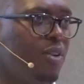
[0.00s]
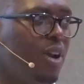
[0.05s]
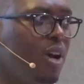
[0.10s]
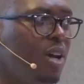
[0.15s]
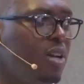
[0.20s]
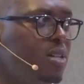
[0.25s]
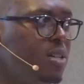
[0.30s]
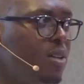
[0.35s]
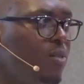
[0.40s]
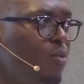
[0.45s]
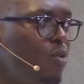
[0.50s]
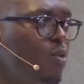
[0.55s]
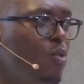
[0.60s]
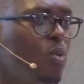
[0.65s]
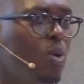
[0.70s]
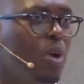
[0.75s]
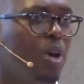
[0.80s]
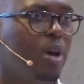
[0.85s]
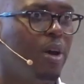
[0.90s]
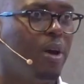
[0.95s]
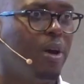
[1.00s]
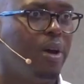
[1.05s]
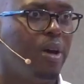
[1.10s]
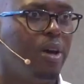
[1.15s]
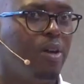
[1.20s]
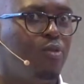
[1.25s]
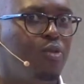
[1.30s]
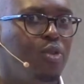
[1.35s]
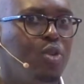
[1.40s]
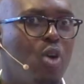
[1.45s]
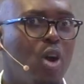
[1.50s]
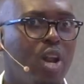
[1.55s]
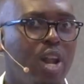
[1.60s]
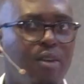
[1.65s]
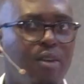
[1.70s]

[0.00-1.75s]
right? If you, if you don't